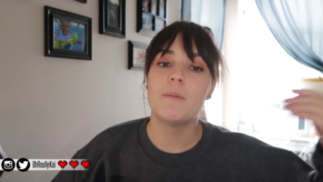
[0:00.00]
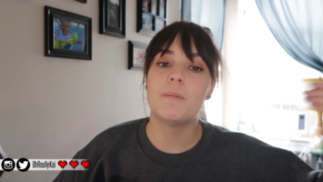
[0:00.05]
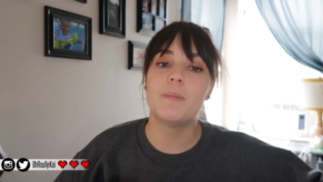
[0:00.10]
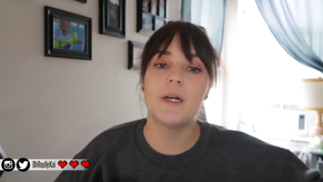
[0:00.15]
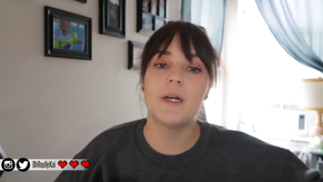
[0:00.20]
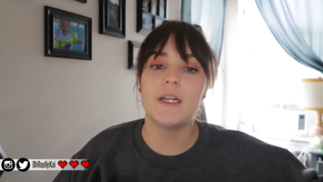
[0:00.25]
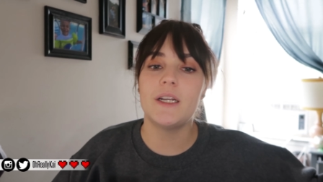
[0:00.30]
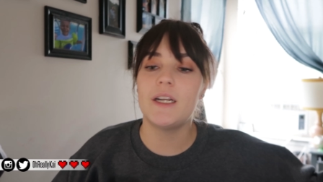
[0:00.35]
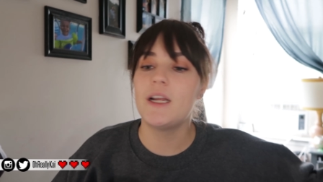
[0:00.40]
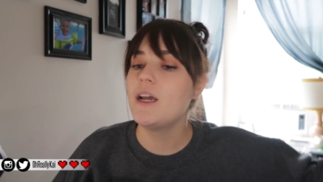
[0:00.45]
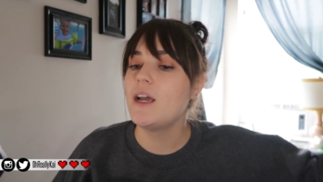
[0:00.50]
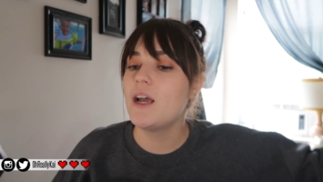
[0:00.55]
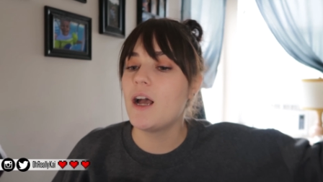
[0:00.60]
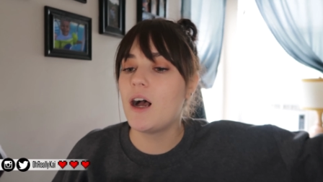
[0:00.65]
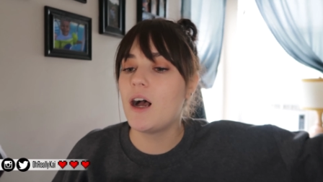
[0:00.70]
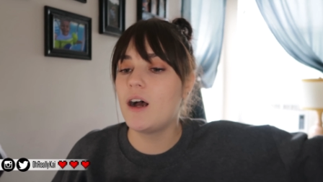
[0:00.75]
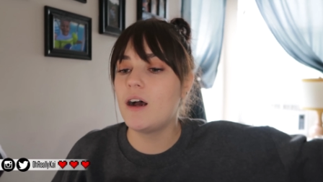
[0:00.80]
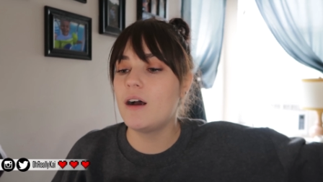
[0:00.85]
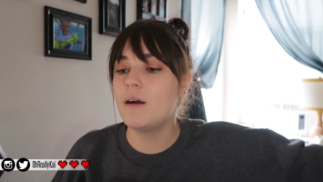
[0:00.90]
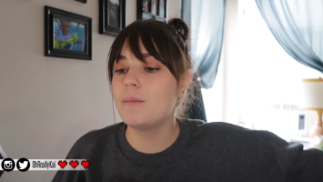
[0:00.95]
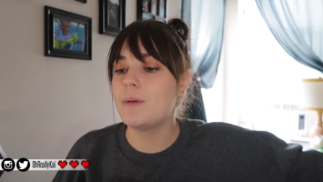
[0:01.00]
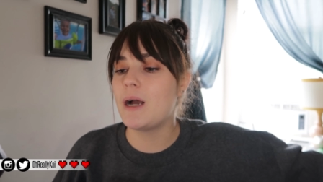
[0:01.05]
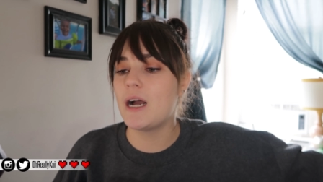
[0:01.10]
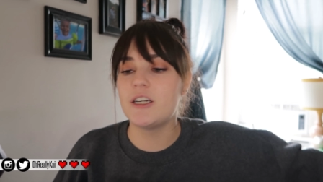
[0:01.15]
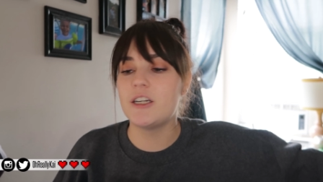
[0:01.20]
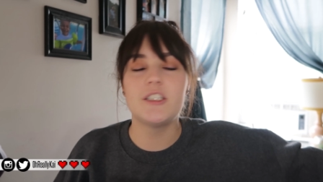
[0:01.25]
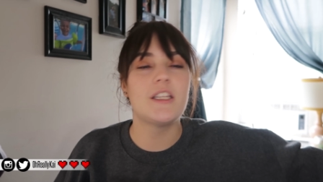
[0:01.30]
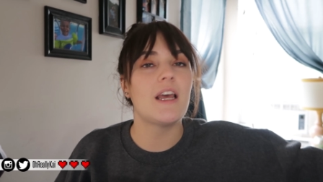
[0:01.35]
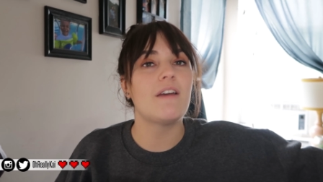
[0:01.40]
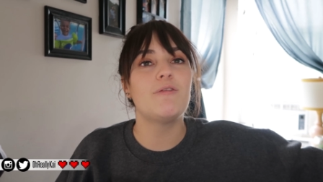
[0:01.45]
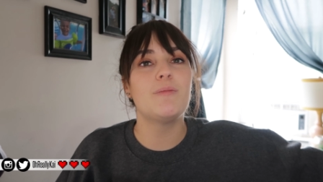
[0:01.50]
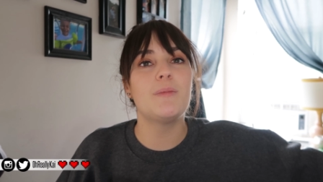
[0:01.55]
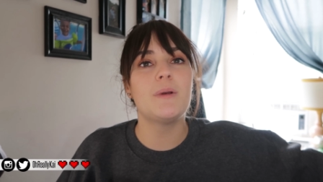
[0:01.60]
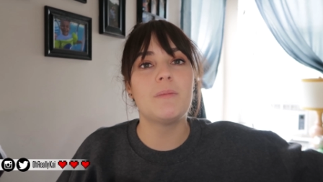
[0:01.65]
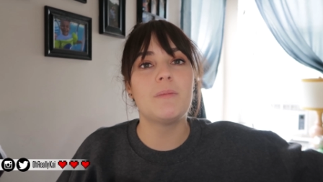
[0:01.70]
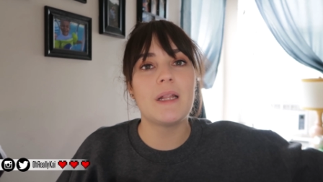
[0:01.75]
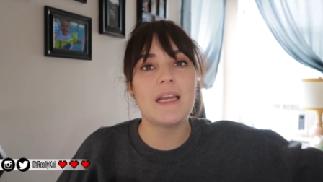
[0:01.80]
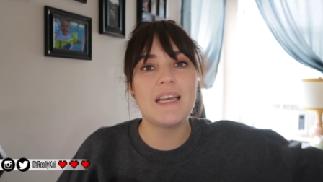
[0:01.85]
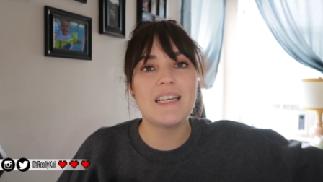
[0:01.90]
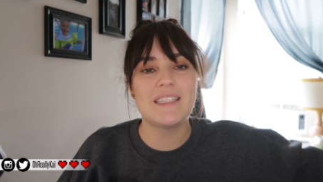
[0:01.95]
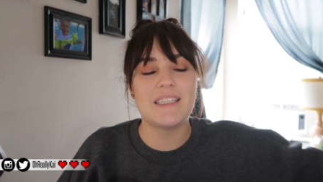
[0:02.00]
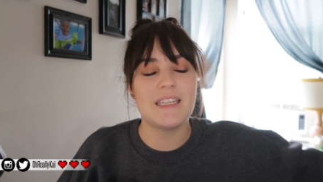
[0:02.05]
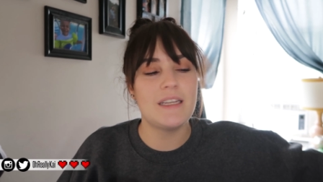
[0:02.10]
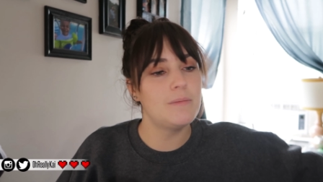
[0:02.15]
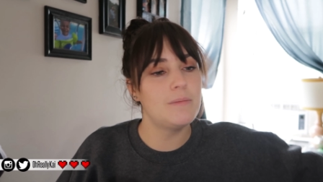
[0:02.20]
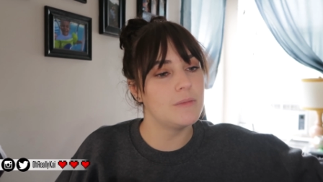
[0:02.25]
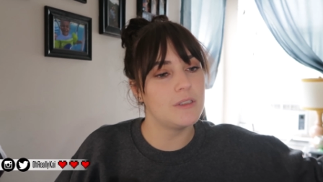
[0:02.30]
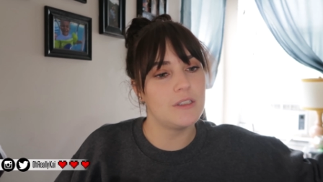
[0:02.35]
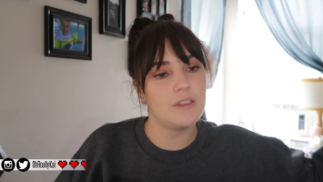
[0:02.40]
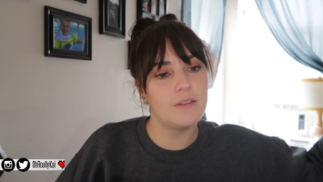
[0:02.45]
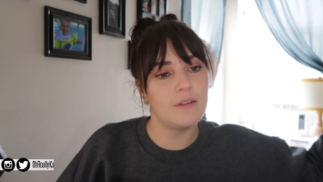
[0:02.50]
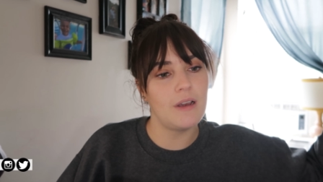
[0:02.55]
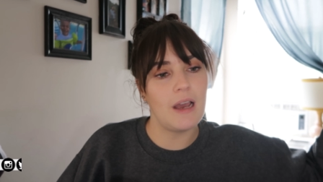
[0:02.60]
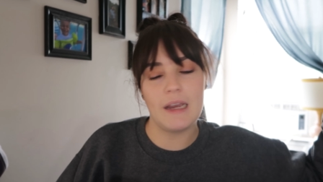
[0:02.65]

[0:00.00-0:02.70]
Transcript: but um, I just haven't been playing Sims.